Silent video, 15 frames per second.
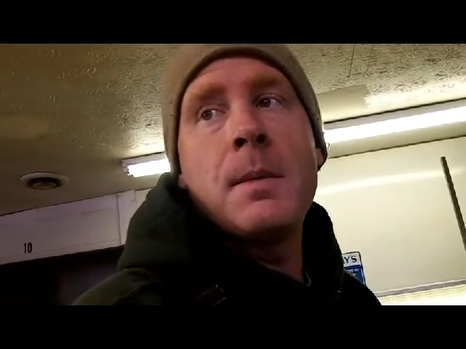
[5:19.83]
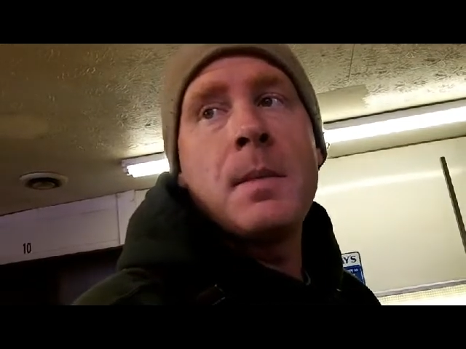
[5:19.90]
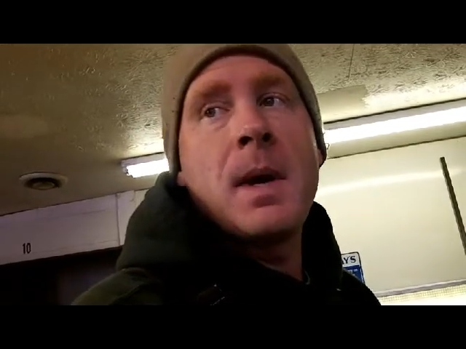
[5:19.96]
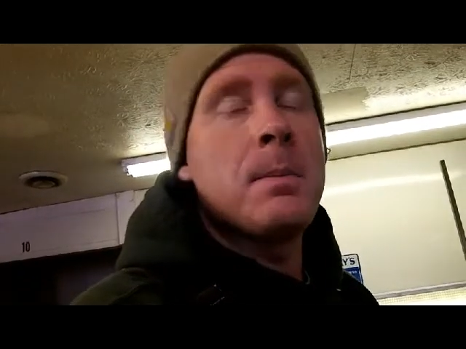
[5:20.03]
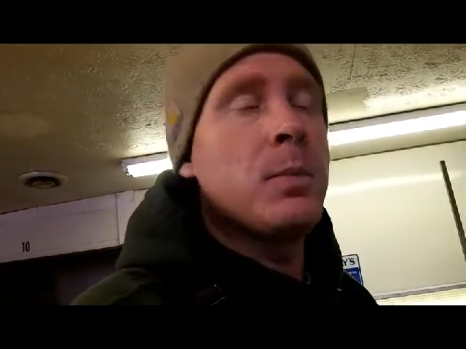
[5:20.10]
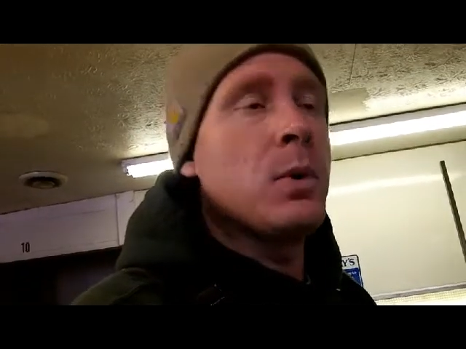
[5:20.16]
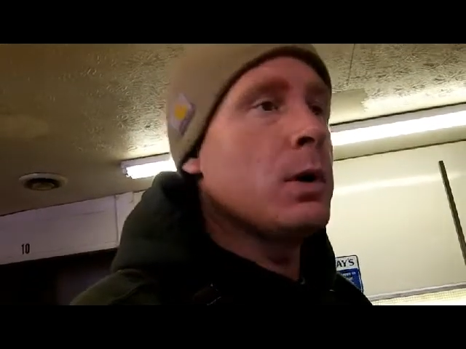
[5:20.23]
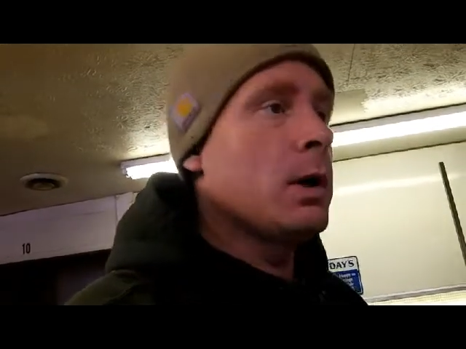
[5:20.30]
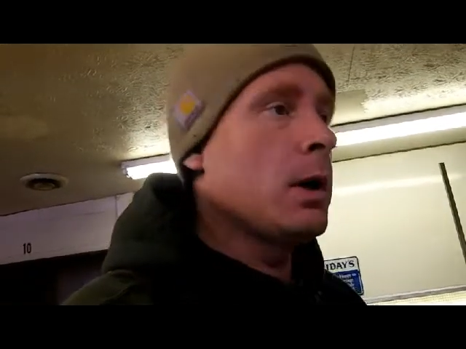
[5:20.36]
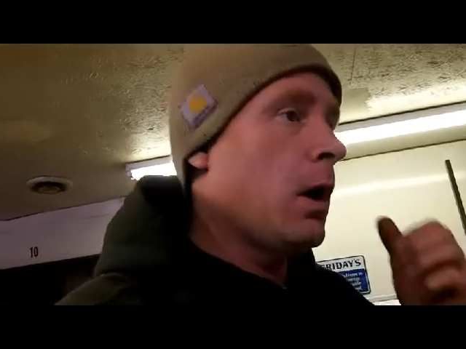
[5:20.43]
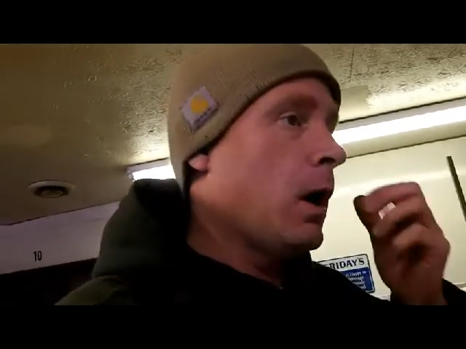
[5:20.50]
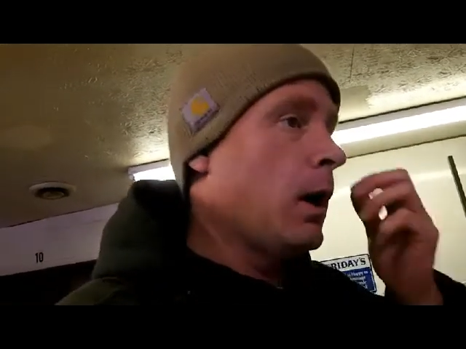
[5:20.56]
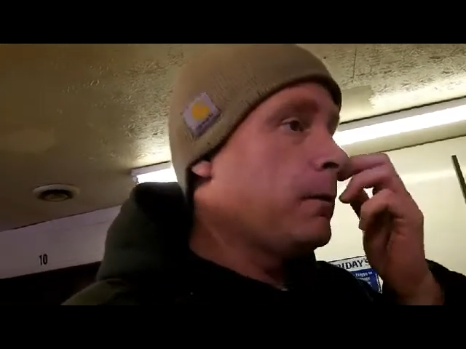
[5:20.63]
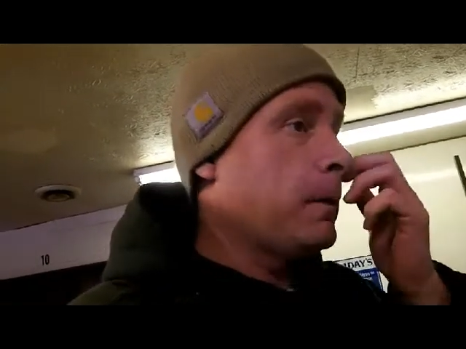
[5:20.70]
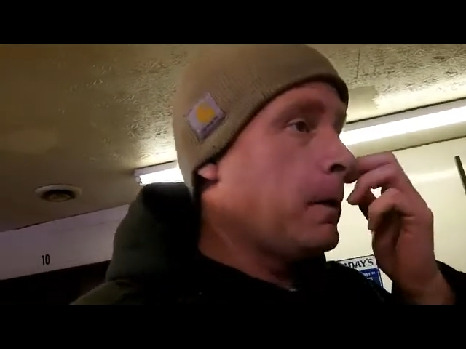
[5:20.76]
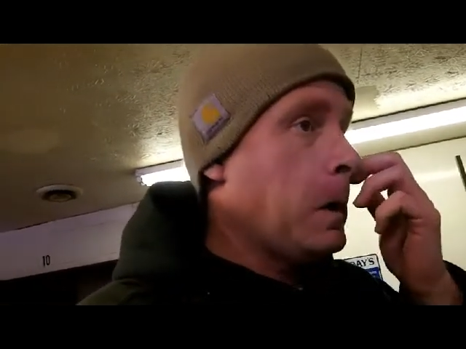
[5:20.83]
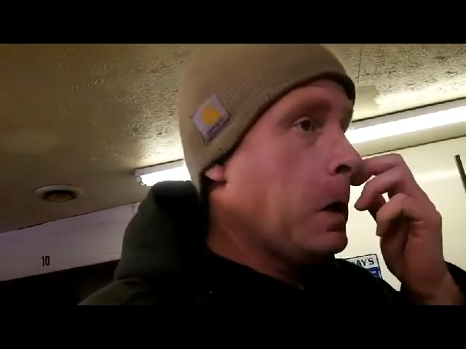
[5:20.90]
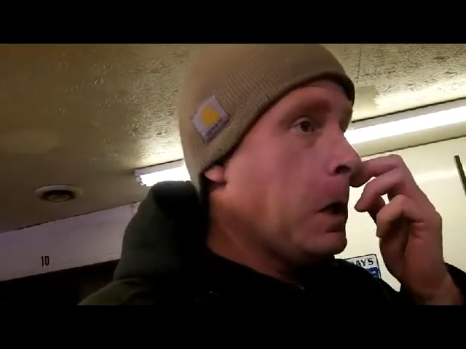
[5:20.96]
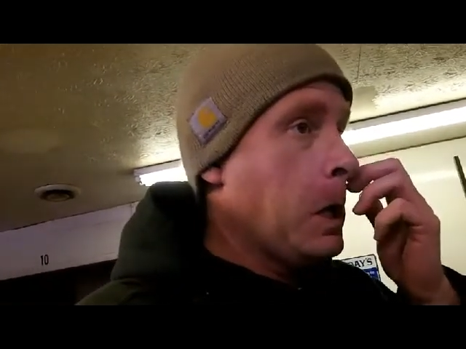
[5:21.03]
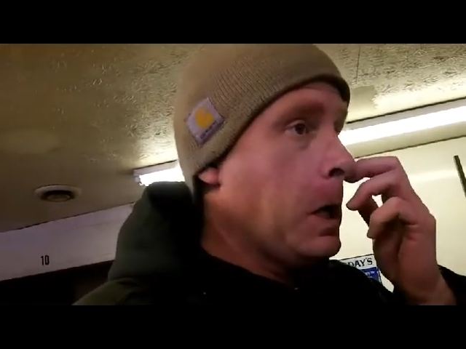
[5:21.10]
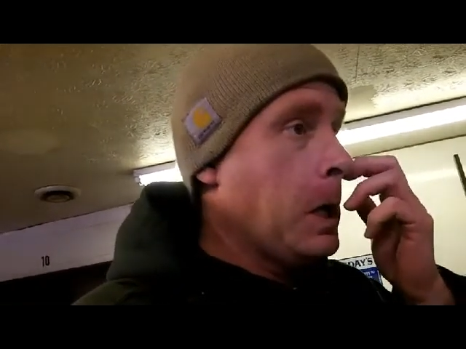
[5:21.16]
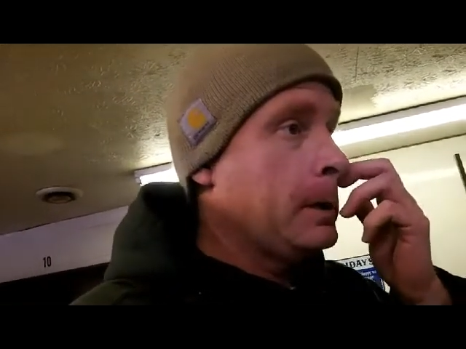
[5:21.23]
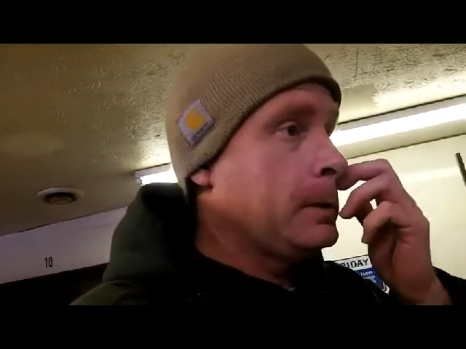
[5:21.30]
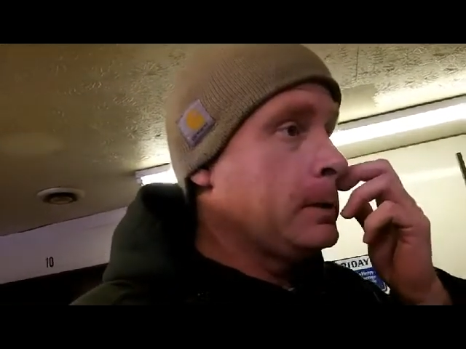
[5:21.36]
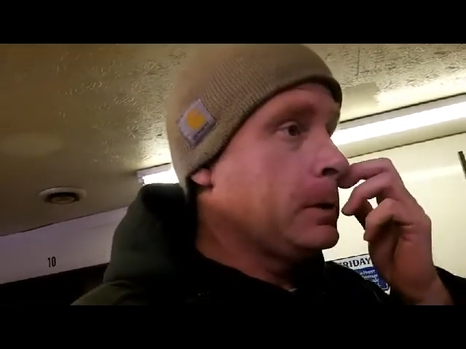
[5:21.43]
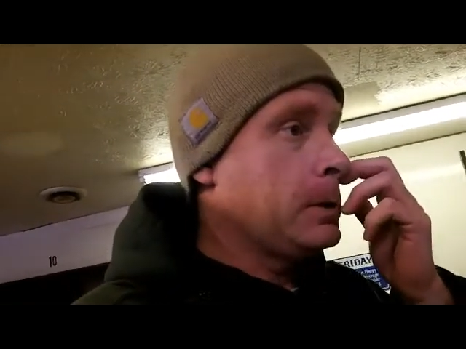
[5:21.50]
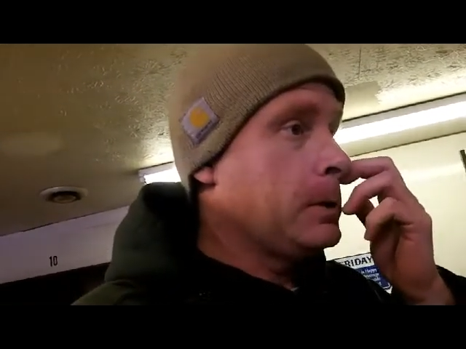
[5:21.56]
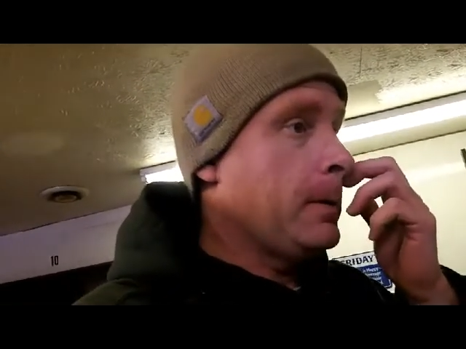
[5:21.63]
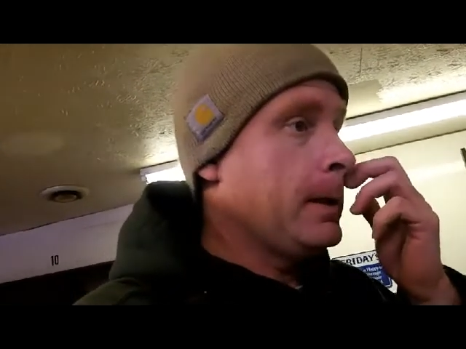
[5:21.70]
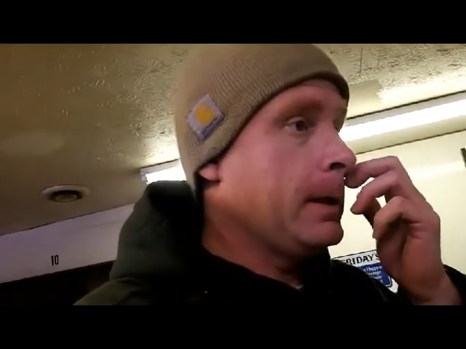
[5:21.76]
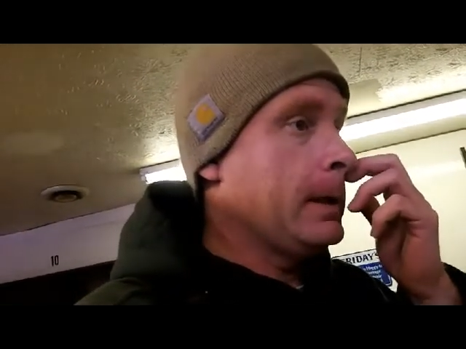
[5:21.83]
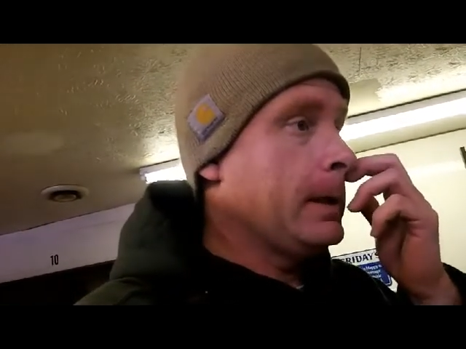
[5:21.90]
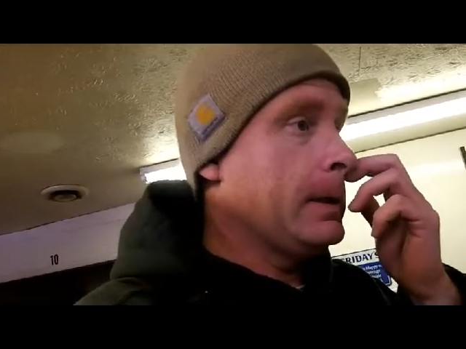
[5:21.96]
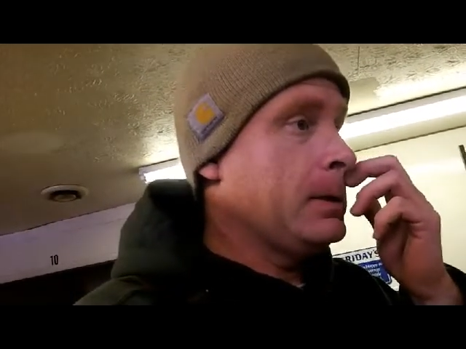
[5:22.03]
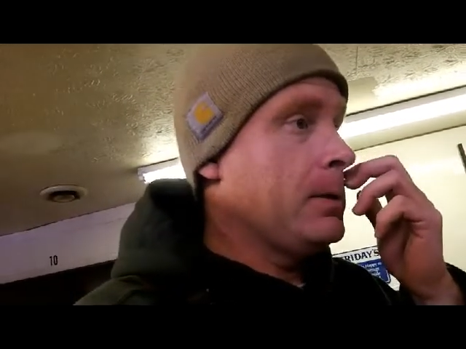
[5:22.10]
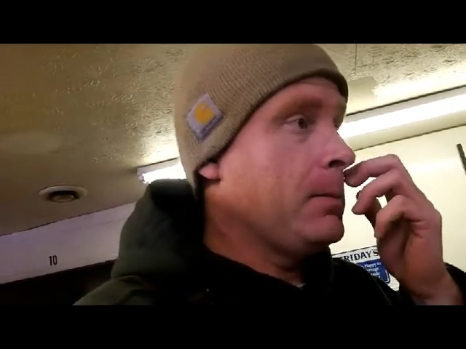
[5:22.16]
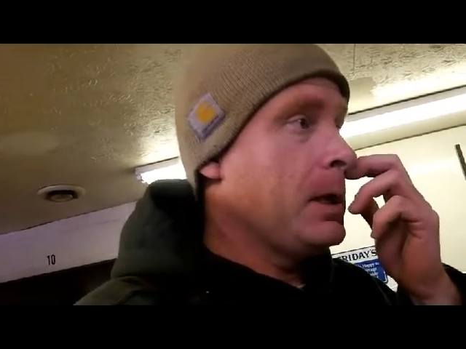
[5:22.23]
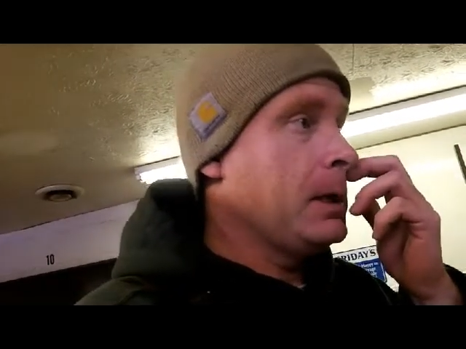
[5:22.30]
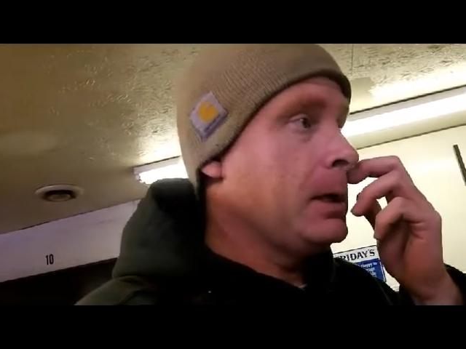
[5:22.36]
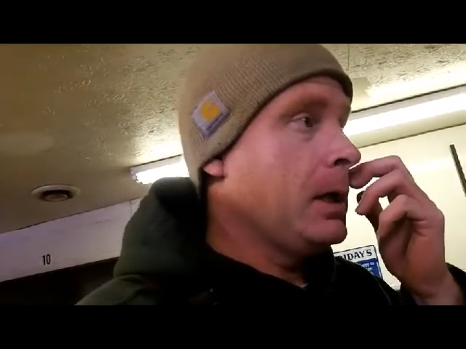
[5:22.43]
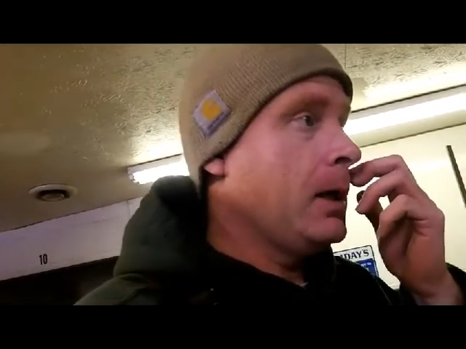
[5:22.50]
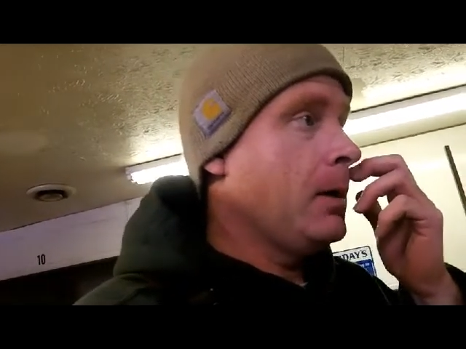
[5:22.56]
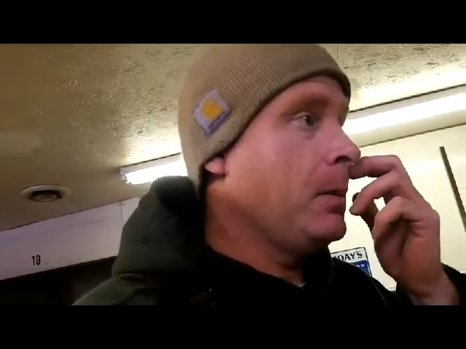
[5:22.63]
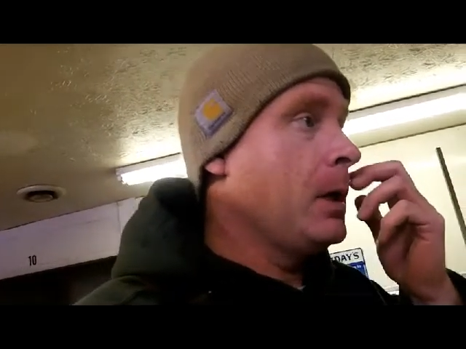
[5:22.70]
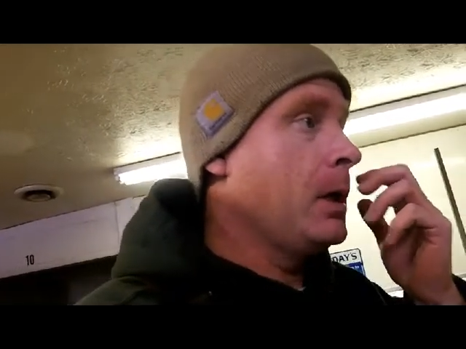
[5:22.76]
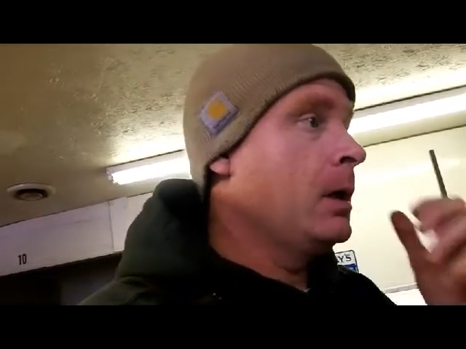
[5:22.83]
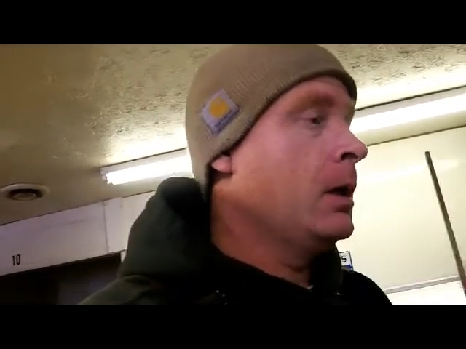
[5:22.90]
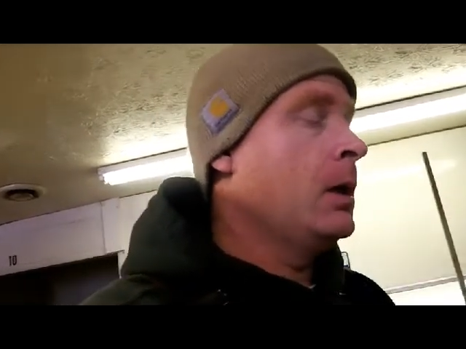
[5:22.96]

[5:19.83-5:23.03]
I may put it off just so I can get some income.